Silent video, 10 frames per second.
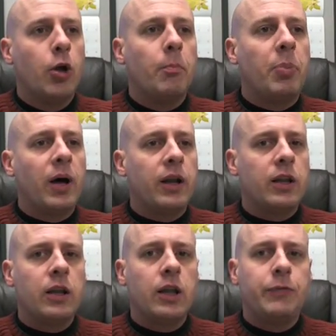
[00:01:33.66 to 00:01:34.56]
But
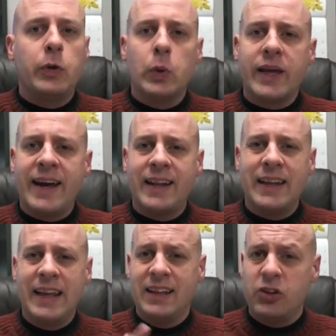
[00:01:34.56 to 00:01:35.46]
if you look at
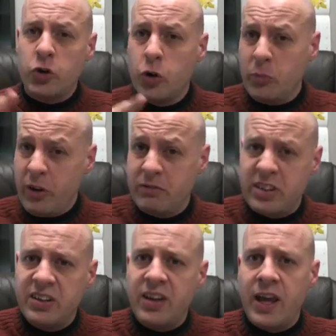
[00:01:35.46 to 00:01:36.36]
it in terms of
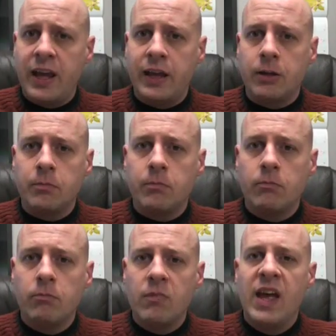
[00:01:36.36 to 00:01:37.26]
today,
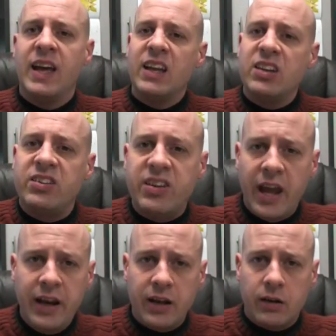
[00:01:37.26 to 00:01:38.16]

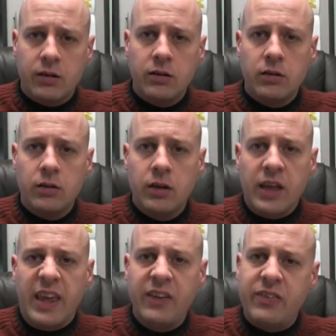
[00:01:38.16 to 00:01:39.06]
data
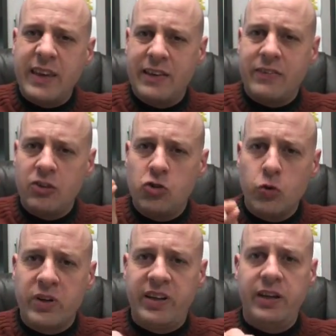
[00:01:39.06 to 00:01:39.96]
is the
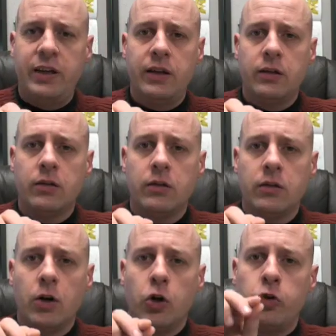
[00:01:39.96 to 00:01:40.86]
essential key
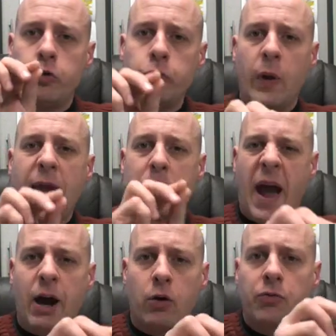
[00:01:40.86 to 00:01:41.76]
to a
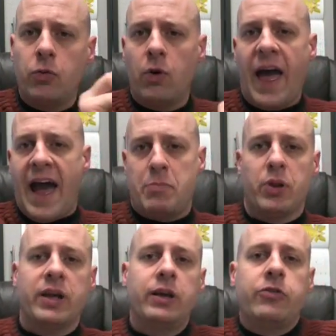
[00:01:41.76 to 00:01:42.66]
powerful
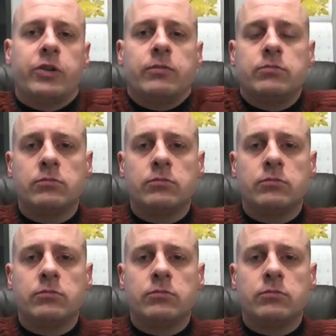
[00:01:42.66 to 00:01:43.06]
application.